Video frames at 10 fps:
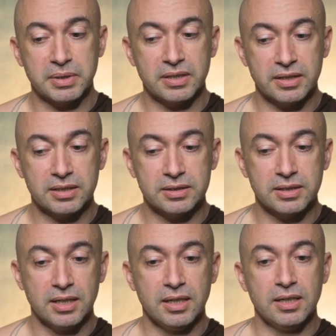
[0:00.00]
but I think
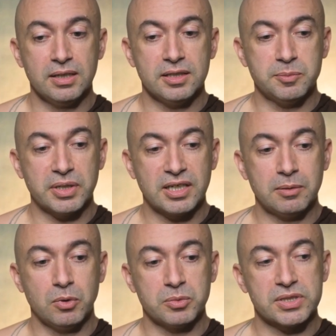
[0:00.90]
it
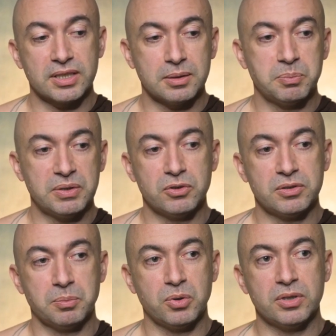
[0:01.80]
became almost like a
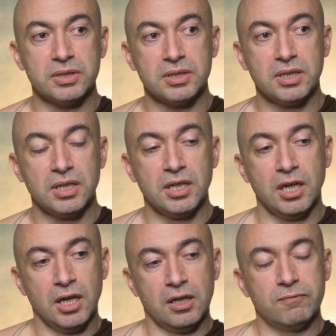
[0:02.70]
pivotal point
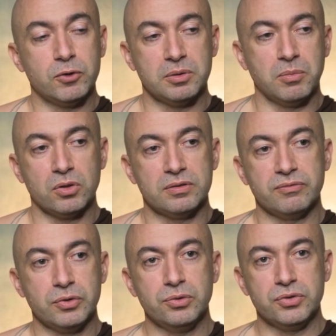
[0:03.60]
for the modern
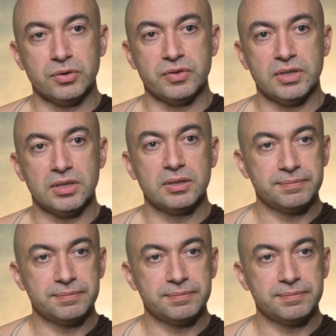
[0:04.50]
views of the